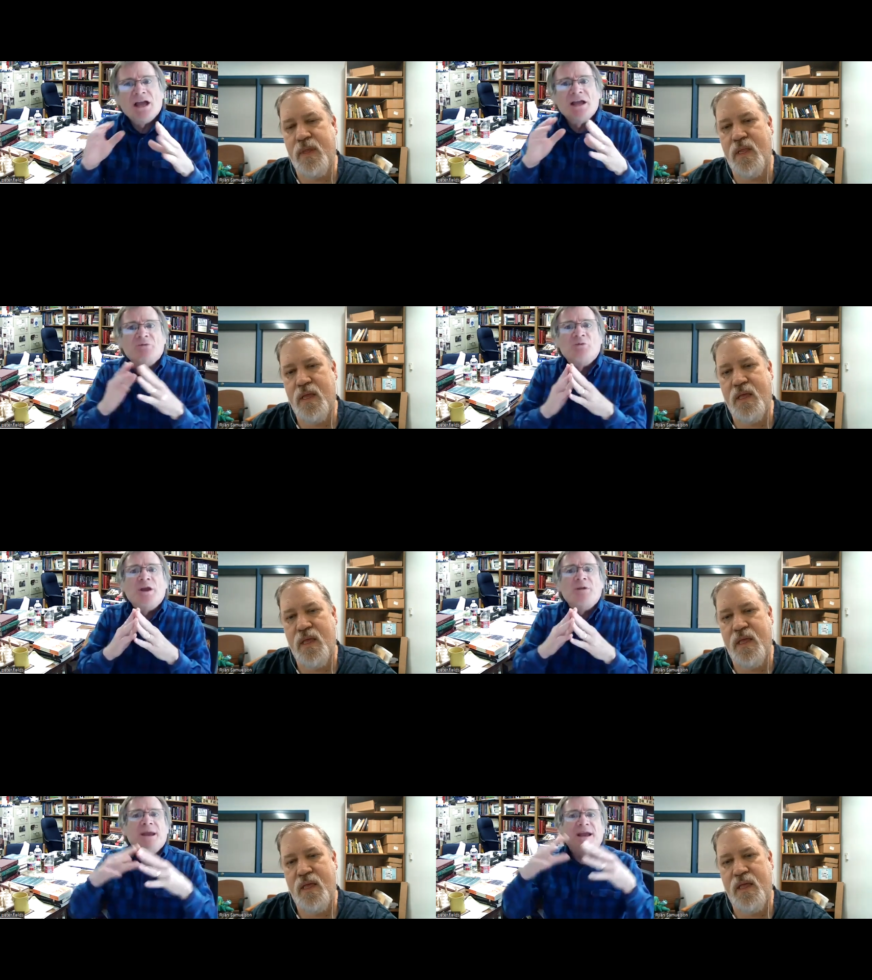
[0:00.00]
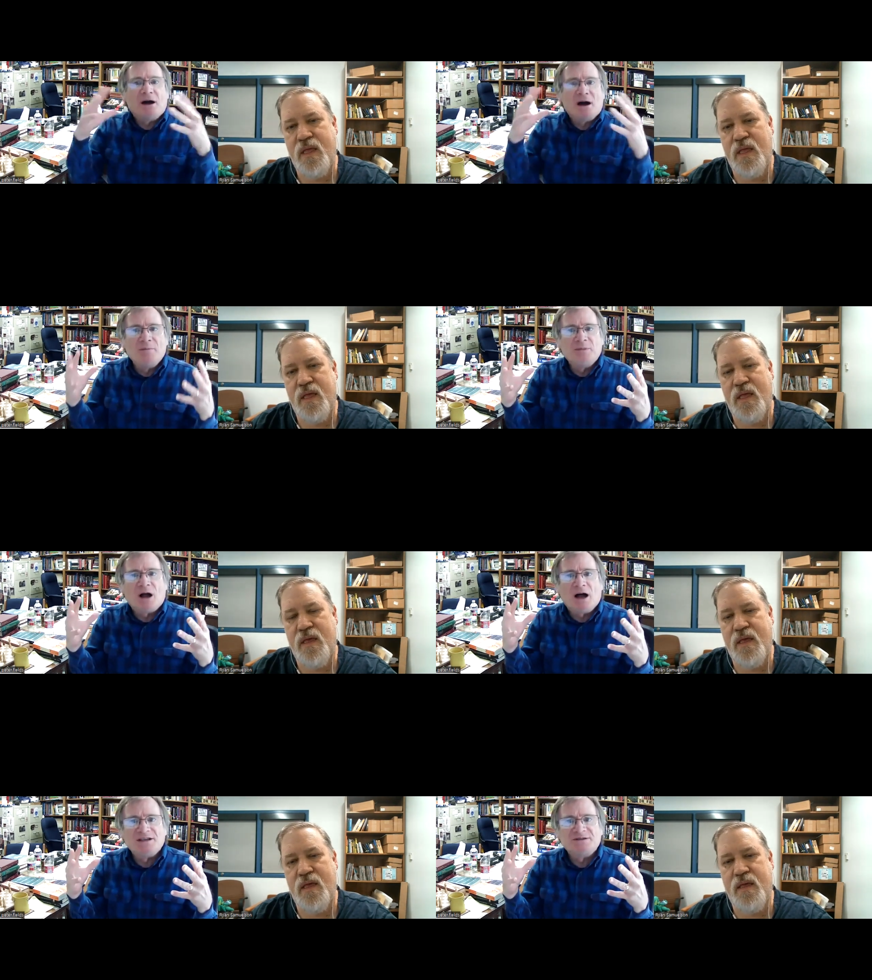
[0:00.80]
Speaker 1: It, we become
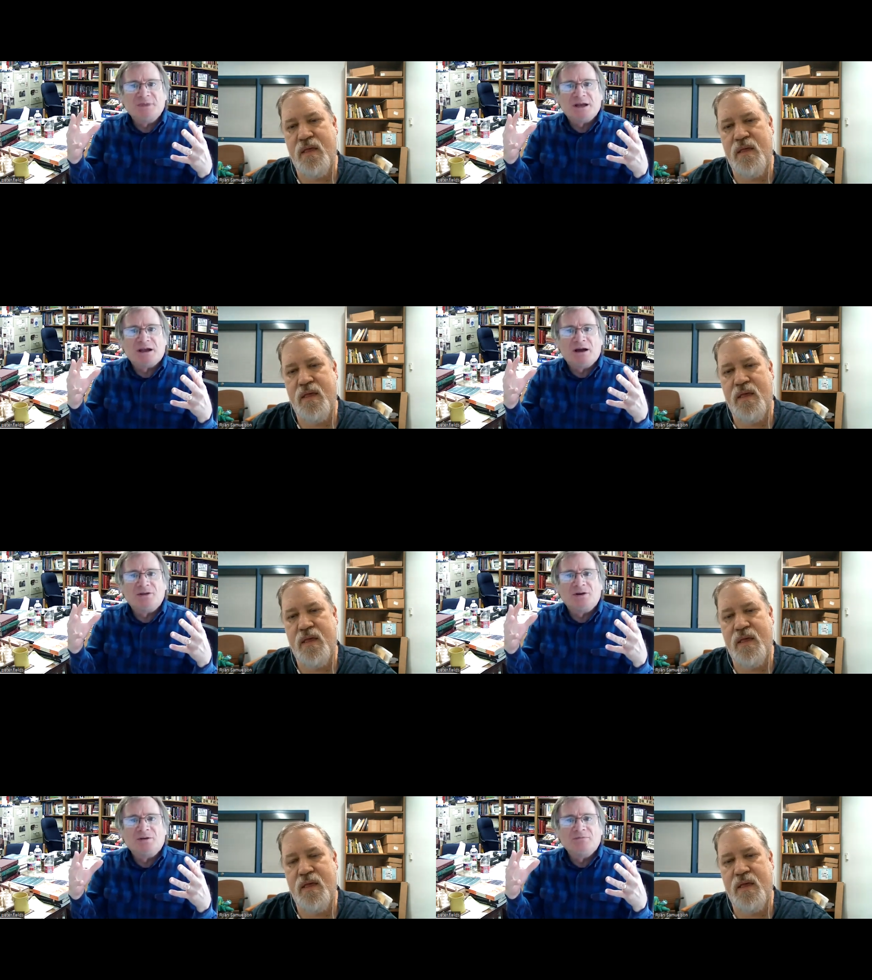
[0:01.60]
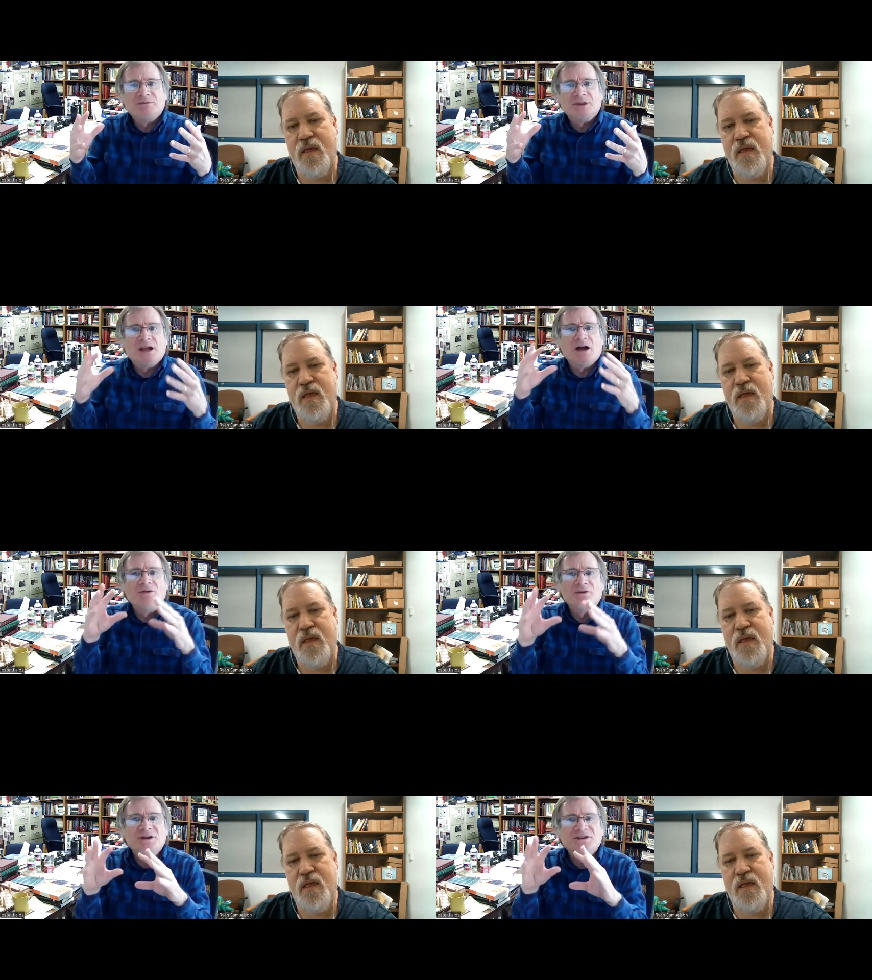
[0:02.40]
cosmic other. The
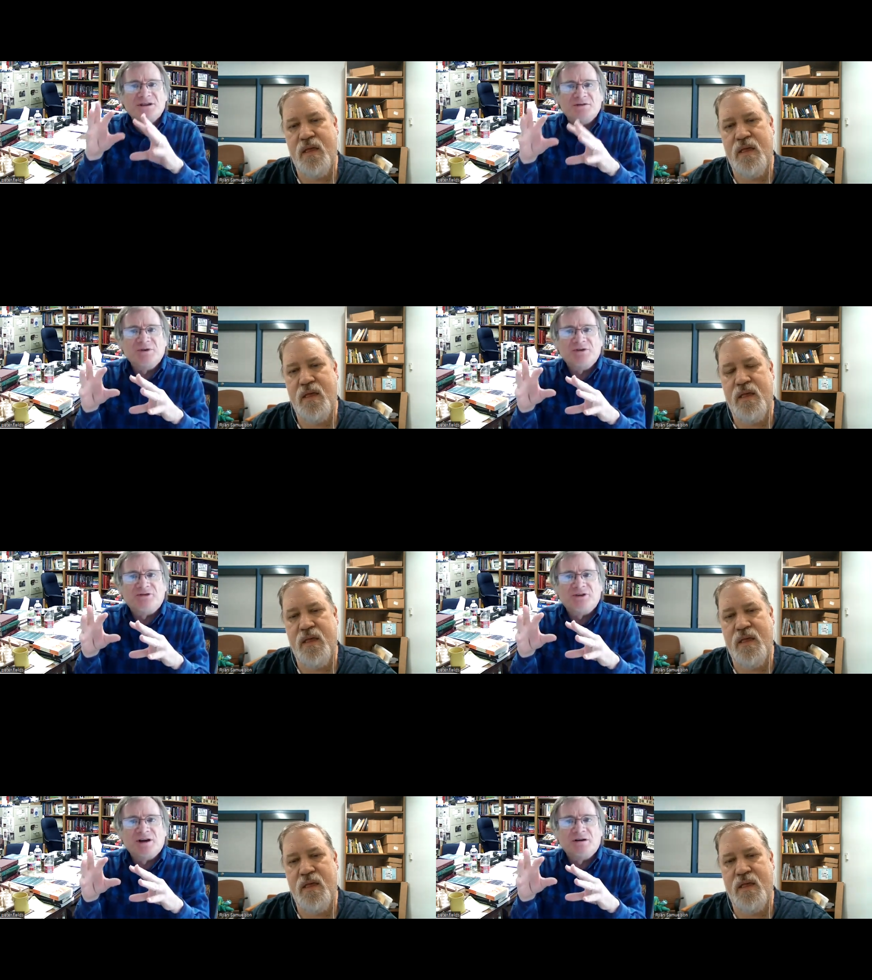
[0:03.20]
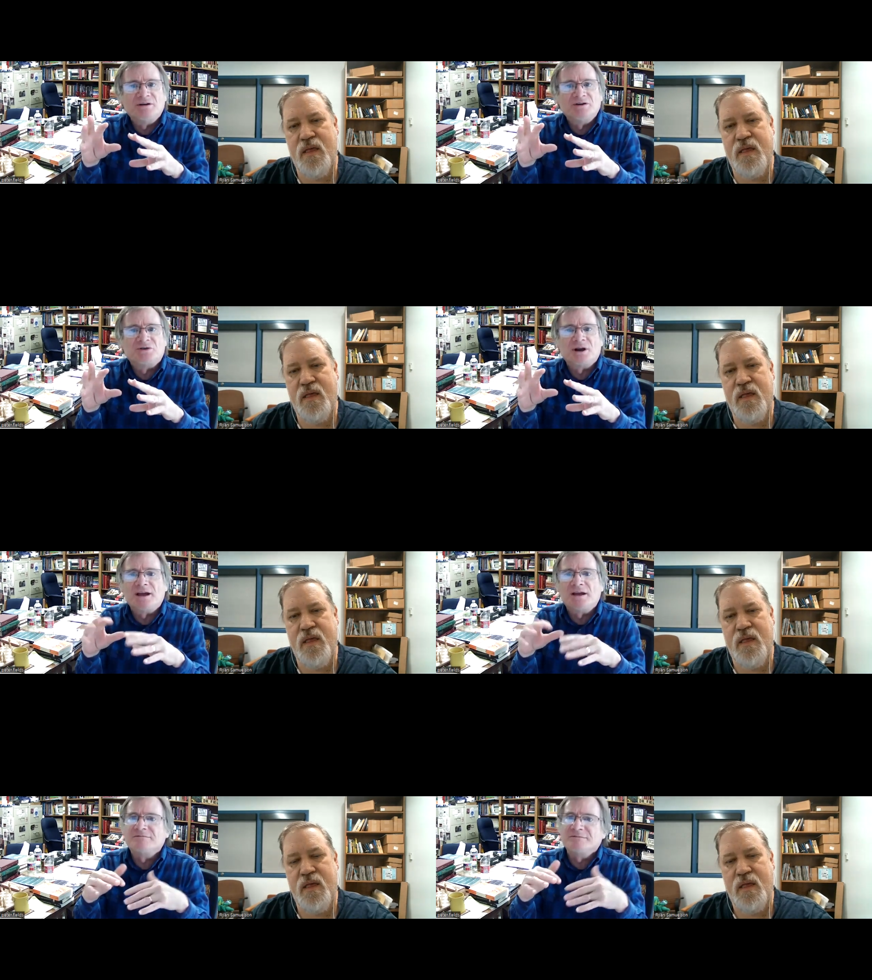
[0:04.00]
otherness that we fear and
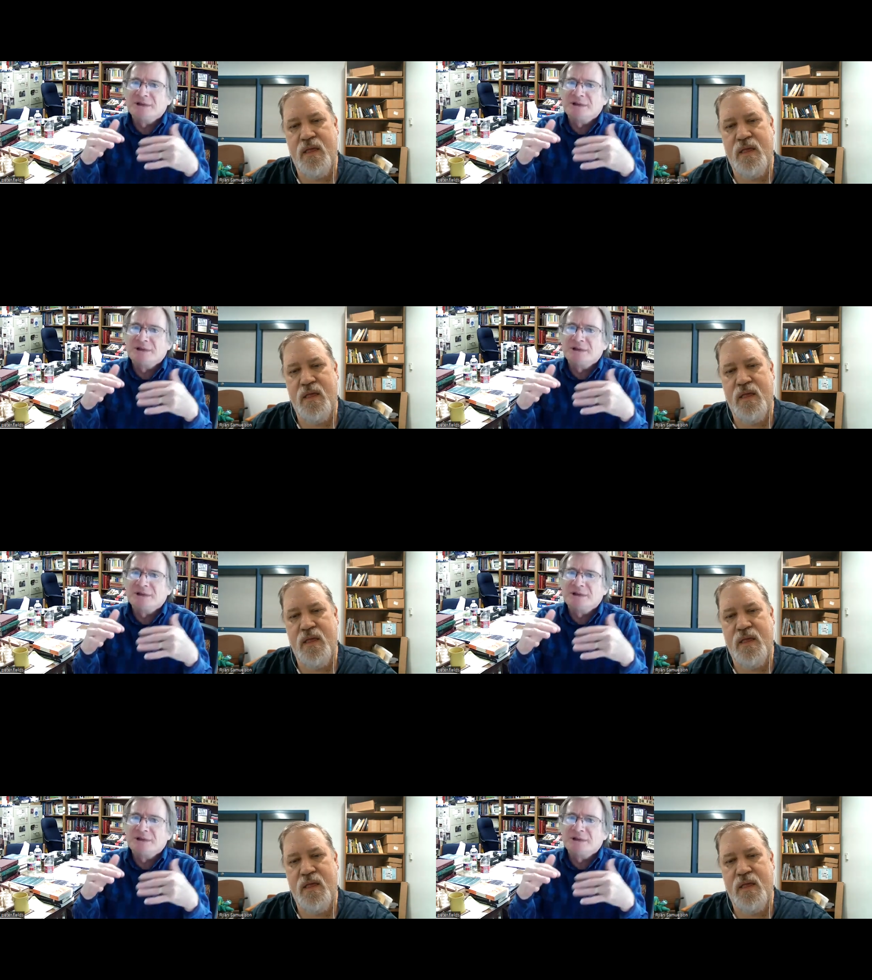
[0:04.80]
dread